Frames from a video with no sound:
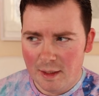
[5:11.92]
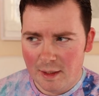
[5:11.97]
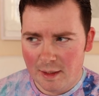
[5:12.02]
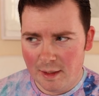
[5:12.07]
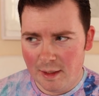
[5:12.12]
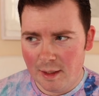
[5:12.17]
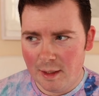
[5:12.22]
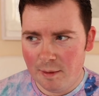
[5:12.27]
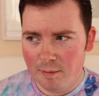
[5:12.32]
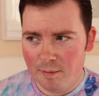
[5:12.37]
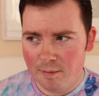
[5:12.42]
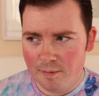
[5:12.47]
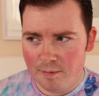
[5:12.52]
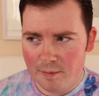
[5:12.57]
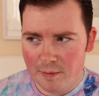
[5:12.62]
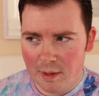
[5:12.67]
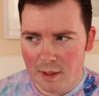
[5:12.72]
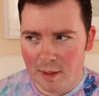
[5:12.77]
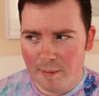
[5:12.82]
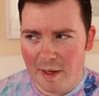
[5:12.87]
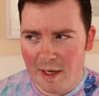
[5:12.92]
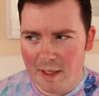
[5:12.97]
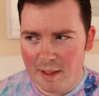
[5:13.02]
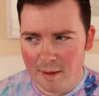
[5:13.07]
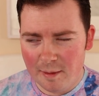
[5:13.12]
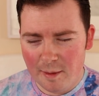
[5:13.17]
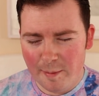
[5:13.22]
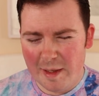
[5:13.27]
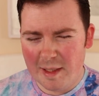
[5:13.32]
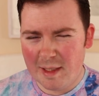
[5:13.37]
And the
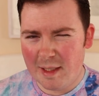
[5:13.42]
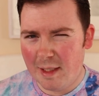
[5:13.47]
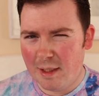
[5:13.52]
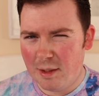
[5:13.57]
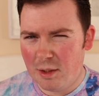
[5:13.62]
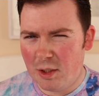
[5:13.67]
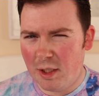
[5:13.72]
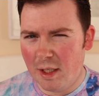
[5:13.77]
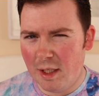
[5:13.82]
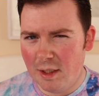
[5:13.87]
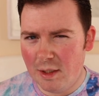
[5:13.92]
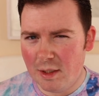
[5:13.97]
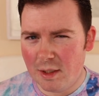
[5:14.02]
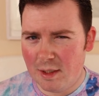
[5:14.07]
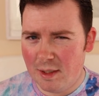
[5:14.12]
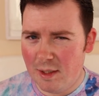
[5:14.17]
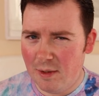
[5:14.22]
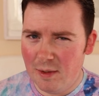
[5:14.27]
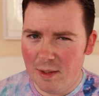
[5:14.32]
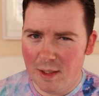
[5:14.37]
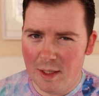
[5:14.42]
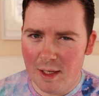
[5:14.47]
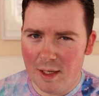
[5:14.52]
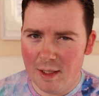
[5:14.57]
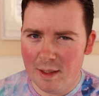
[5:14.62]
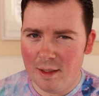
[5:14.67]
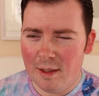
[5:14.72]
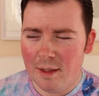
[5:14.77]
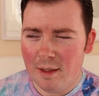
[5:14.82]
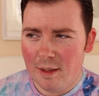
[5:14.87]
band kind of changes now and
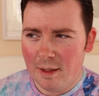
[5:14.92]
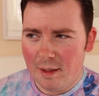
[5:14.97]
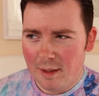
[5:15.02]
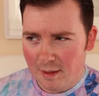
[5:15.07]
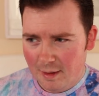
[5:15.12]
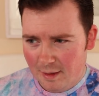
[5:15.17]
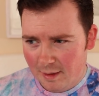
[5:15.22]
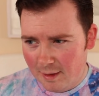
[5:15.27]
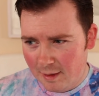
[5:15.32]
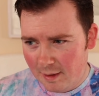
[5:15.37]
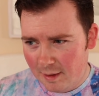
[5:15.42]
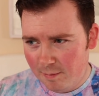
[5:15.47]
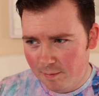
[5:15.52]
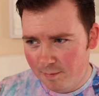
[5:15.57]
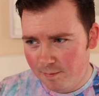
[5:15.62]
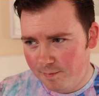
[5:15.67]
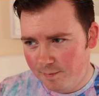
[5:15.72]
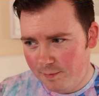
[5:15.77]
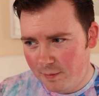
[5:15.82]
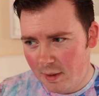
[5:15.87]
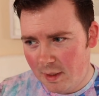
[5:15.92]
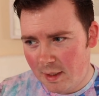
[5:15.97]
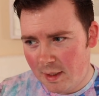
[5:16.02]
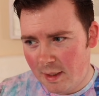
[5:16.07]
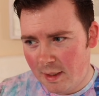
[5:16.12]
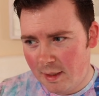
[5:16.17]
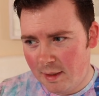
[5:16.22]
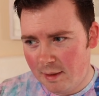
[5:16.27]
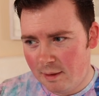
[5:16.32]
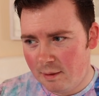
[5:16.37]
again,
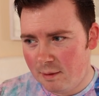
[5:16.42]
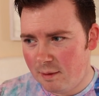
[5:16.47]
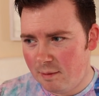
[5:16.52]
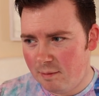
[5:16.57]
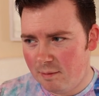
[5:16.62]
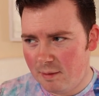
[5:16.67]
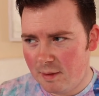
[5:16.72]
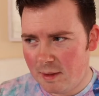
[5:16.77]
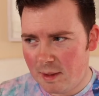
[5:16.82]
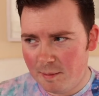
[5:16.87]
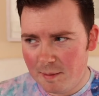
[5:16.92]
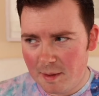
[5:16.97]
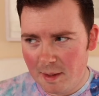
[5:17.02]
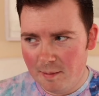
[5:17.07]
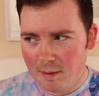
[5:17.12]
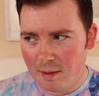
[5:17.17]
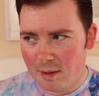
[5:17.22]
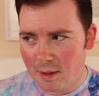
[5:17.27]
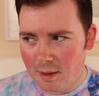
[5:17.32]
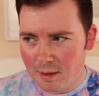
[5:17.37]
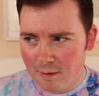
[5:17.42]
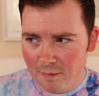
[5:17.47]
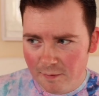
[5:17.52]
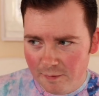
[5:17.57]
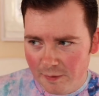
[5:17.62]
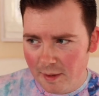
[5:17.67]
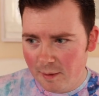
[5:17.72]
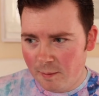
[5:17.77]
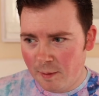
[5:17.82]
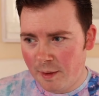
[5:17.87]
and sometimes it doesn't
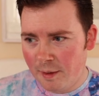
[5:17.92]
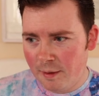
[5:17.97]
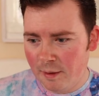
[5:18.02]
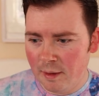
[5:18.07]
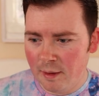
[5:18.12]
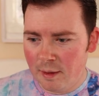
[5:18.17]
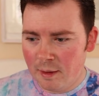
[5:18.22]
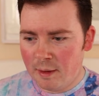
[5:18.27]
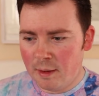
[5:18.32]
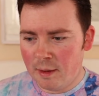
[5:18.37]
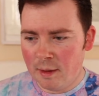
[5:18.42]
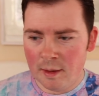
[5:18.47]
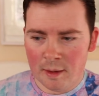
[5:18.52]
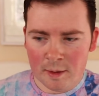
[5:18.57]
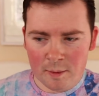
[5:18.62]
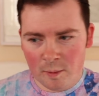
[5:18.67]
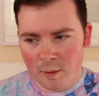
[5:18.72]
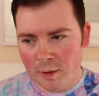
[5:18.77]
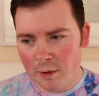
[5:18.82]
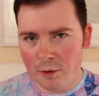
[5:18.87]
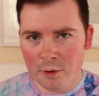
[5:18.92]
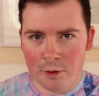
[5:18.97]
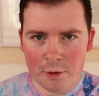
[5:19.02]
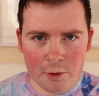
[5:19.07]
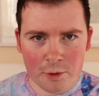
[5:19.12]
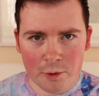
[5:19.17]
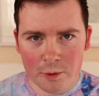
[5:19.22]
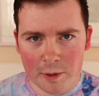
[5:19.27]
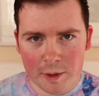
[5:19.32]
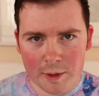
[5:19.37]
fit with what you're
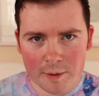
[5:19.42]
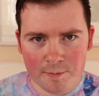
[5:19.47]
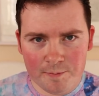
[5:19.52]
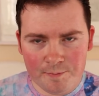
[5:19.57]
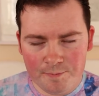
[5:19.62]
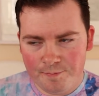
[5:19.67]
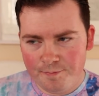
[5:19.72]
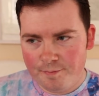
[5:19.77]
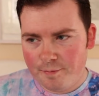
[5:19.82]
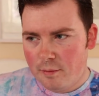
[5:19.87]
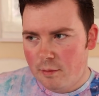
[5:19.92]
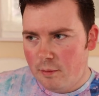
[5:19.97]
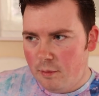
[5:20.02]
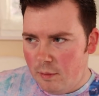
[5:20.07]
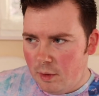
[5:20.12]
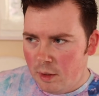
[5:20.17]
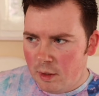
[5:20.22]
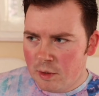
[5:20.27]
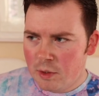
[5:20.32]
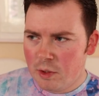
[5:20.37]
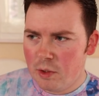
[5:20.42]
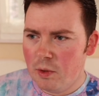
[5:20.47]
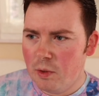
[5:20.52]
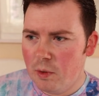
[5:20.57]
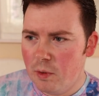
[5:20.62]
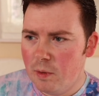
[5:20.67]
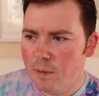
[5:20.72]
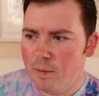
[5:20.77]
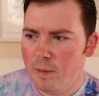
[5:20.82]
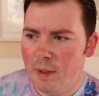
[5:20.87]
doing.
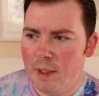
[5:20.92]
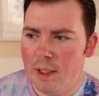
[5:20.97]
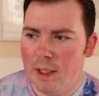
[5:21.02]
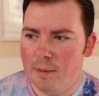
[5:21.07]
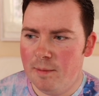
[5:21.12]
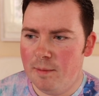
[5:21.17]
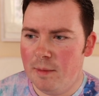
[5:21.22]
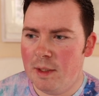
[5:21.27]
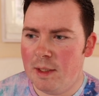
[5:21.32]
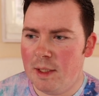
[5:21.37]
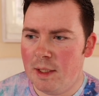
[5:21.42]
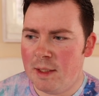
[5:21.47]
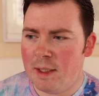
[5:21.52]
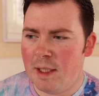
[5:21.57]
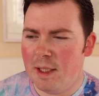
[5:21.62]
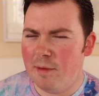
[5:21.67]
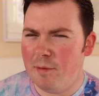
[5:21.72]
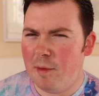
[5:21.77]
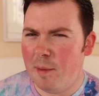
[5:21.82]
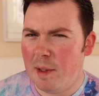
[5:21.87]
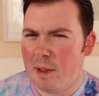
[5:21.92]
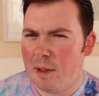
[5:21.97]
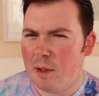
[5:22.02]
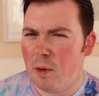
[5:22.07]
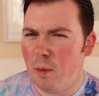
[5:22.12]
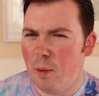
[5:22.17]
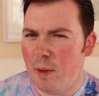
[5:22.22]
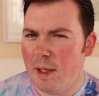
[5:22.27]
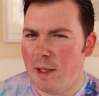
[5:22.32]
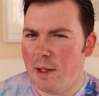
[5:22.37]
So it's kind of a bit
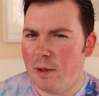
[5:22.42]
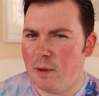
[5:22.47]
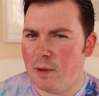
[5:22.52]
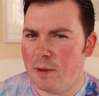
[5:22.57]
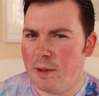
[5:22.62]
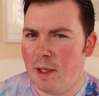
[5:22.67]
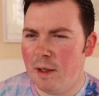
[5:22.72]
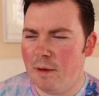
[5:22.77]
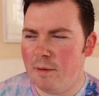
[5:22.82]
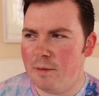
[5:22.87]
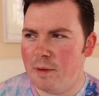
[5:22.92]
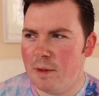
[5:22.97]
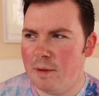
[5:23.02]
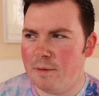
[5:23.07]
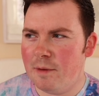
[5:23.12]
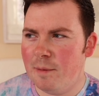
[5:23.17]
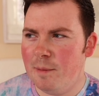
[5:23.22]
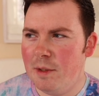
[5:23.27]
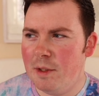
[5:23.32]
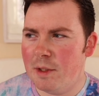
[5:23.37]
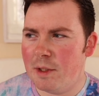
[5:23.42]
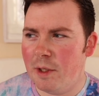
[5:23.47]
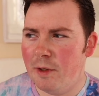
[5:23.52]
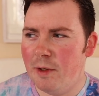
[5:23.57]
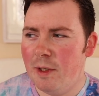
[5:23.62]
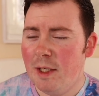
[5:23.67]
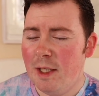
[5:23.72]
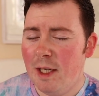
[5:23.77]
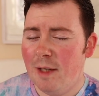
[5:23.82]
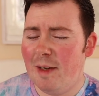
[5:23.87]
quiet on that front for me just now.
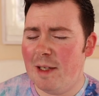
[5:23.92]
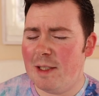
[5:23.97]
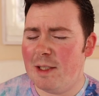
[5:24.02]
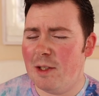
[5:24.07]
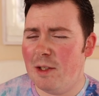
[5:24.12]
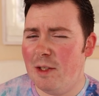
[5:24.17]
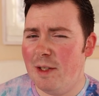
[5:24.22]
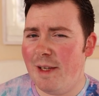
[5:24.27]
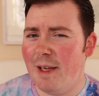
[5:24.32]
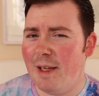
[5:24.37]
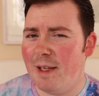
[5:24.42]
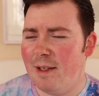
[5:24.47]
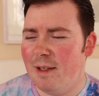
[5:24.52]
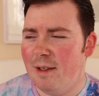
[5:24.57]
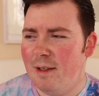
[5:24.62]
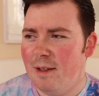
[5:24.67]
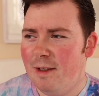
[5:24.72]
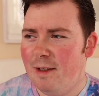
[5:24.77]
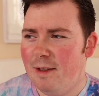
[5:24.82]
I've actually got a gig